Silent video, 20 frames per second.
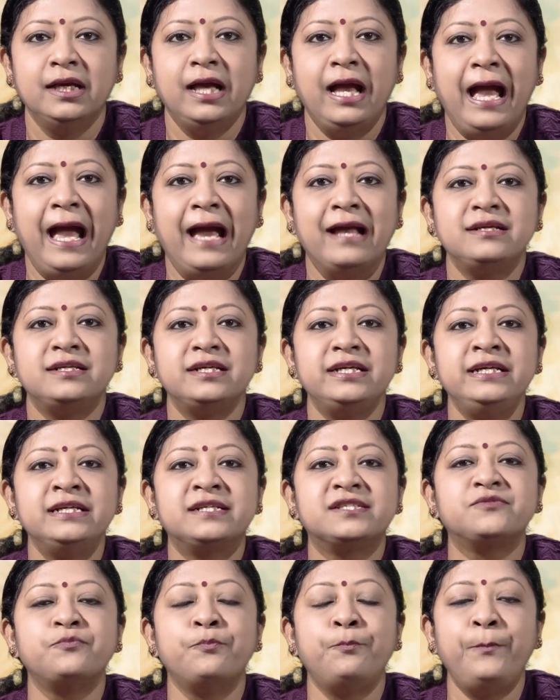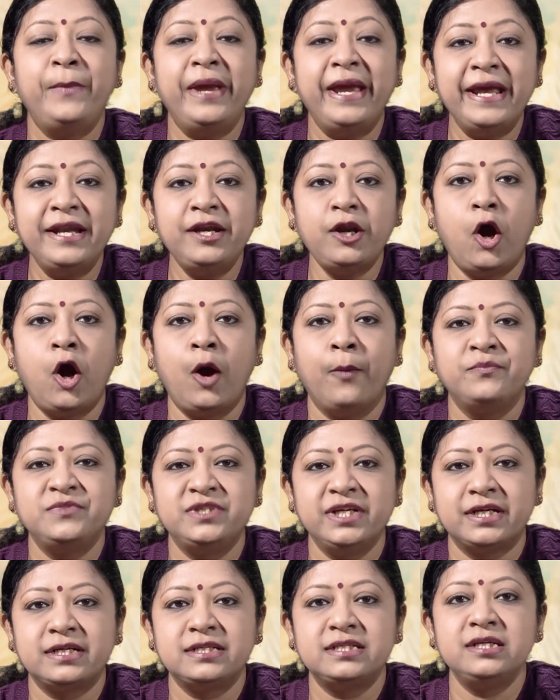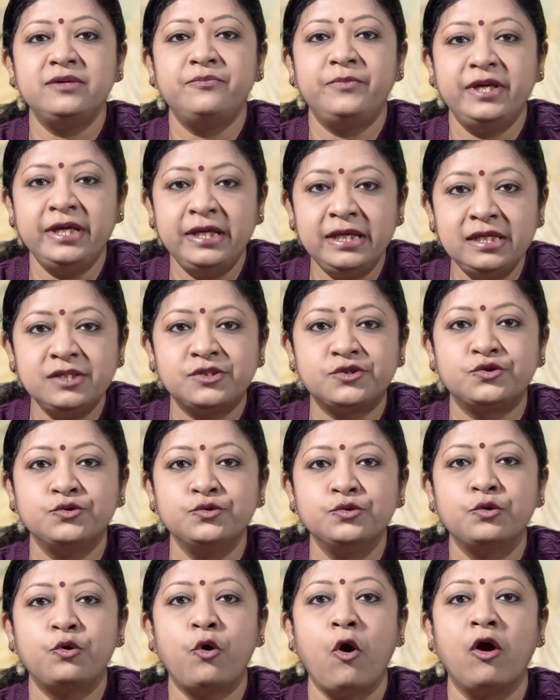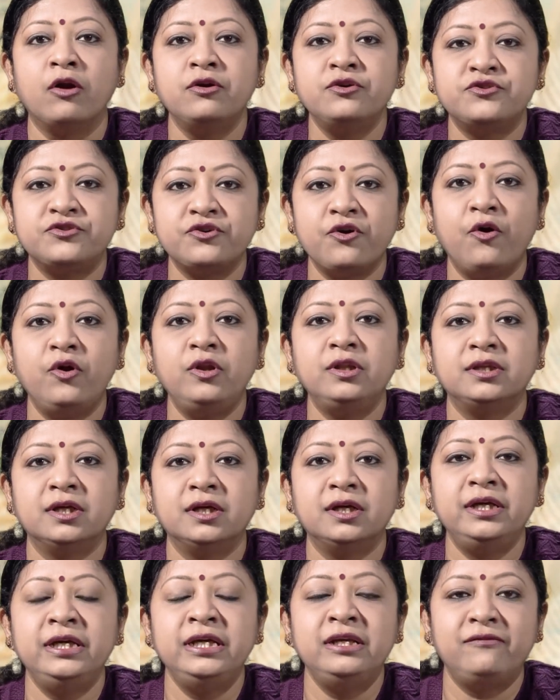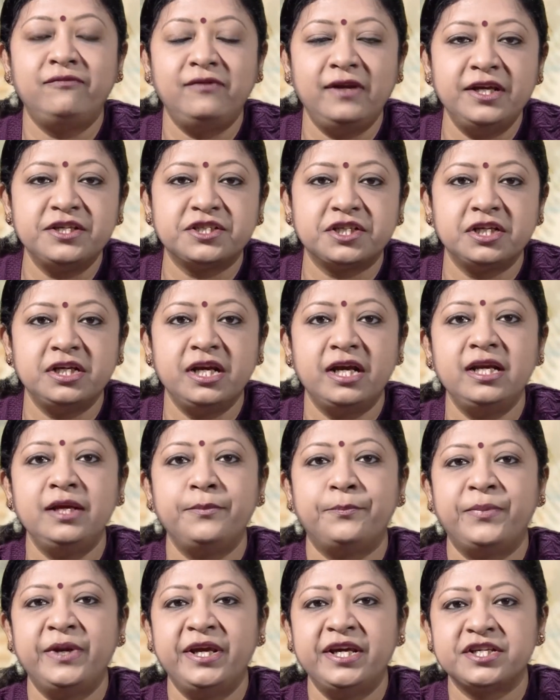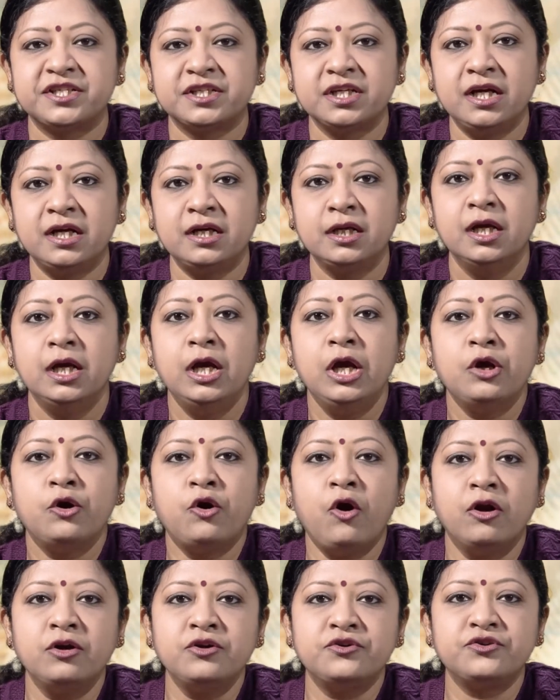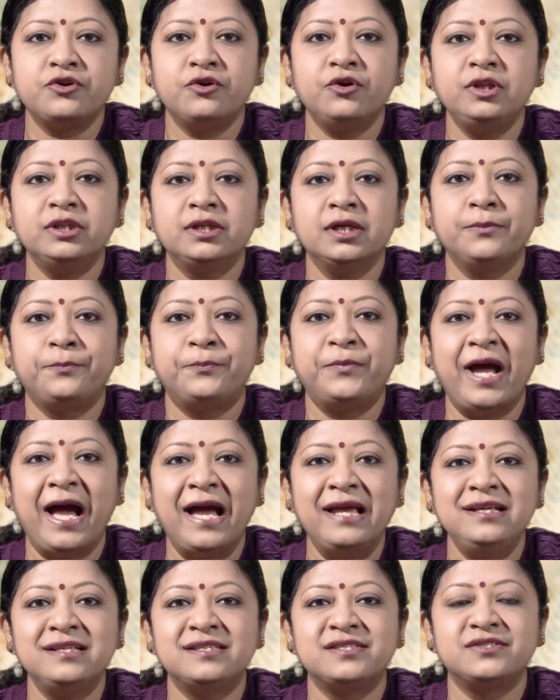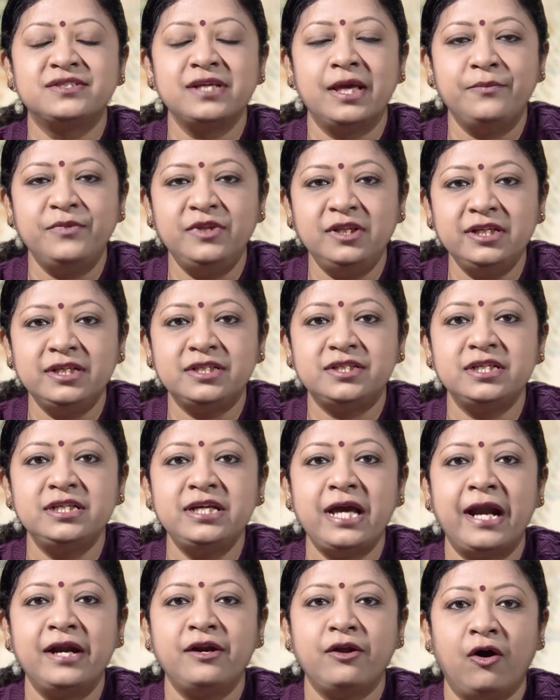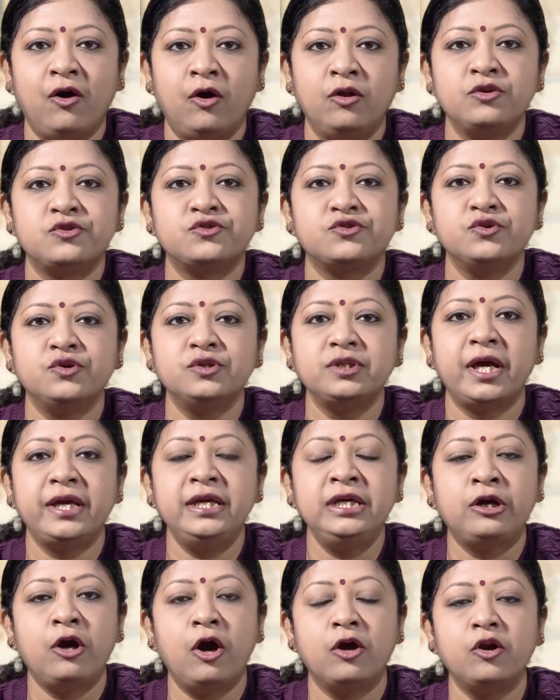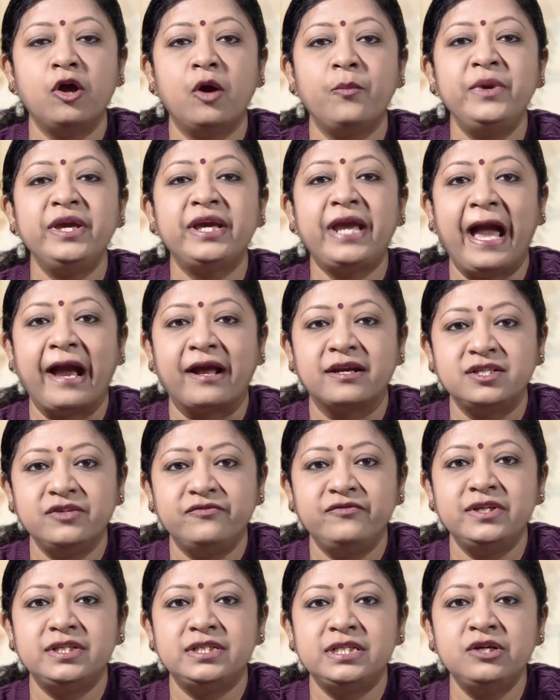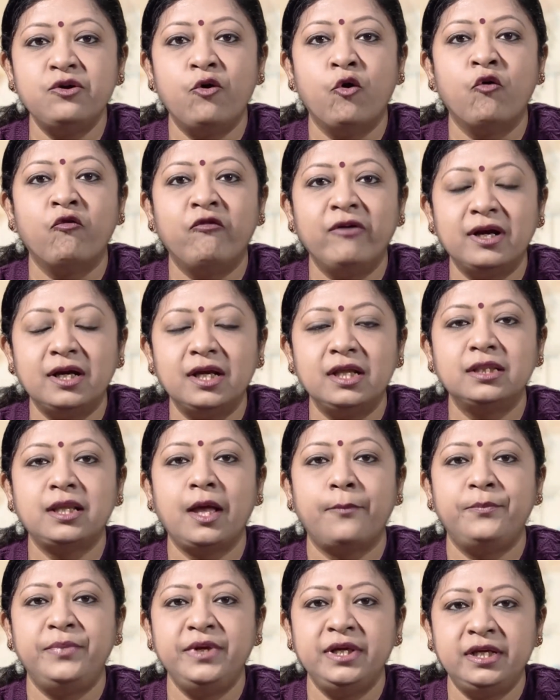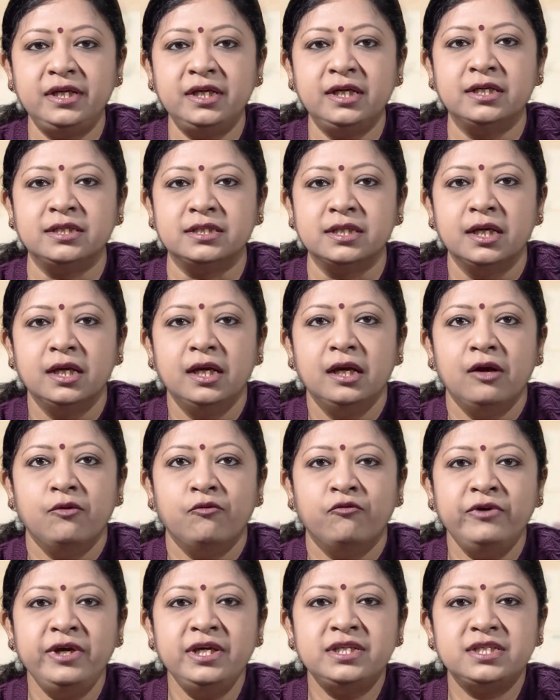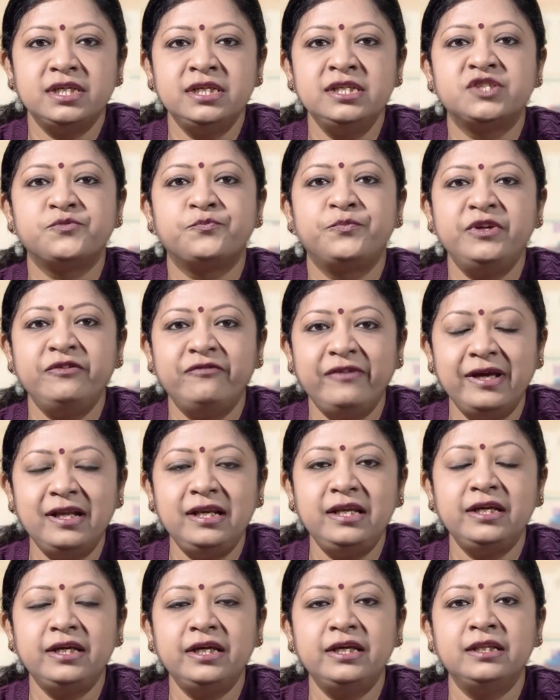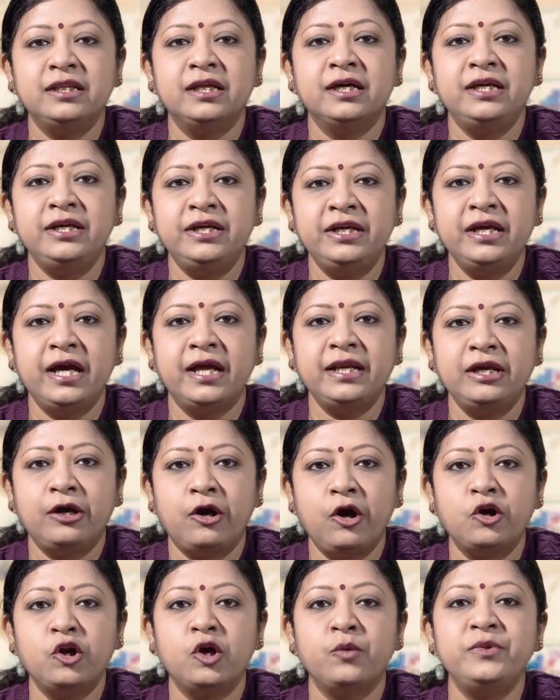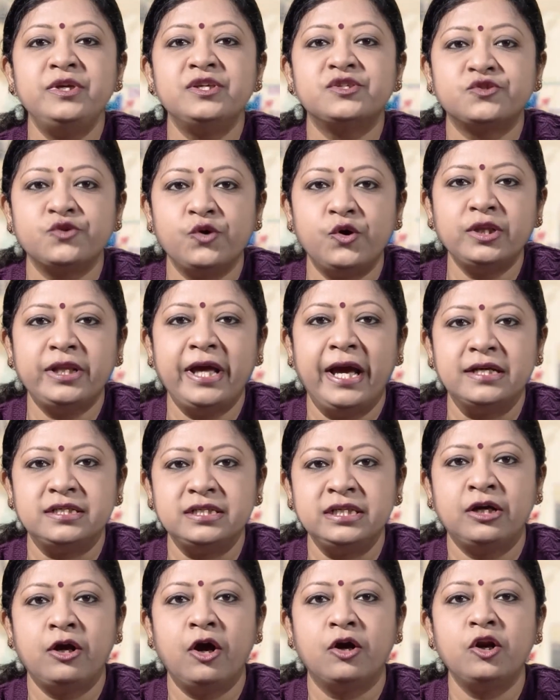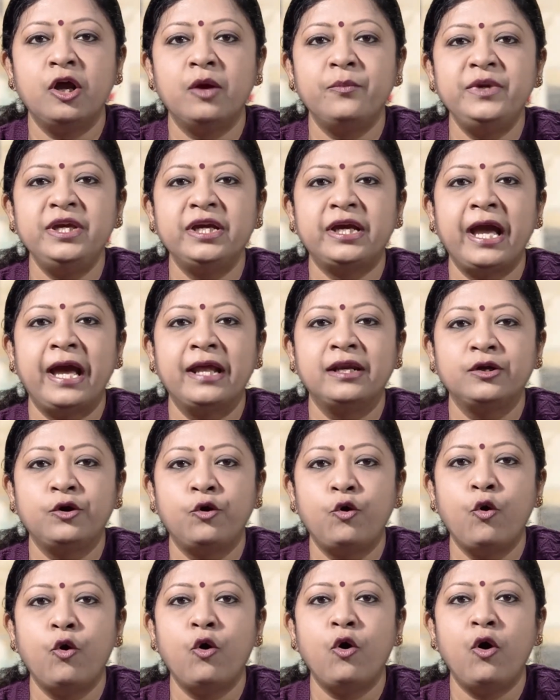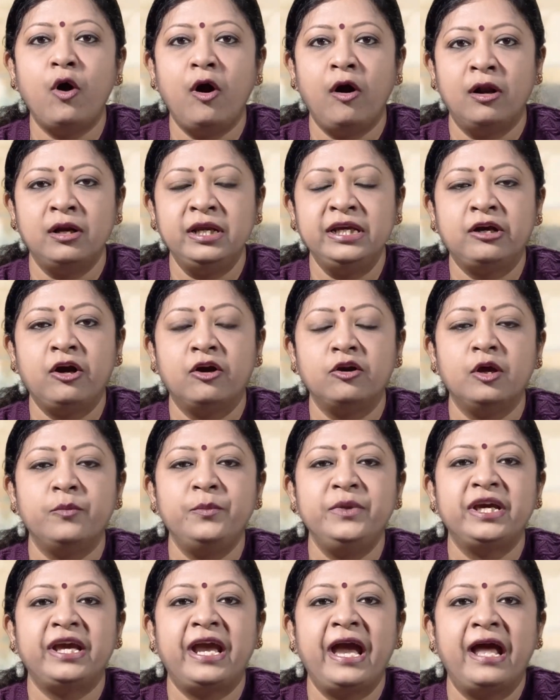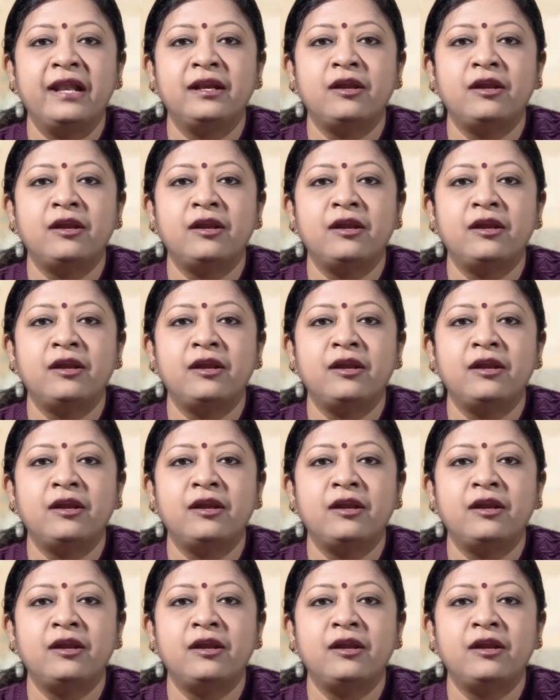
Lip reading: and its main objective is to control the inflationary pressure, control the price stability, and also the economic activity overall the period which is prevailing in the Indian economy, so that economy can go or economy can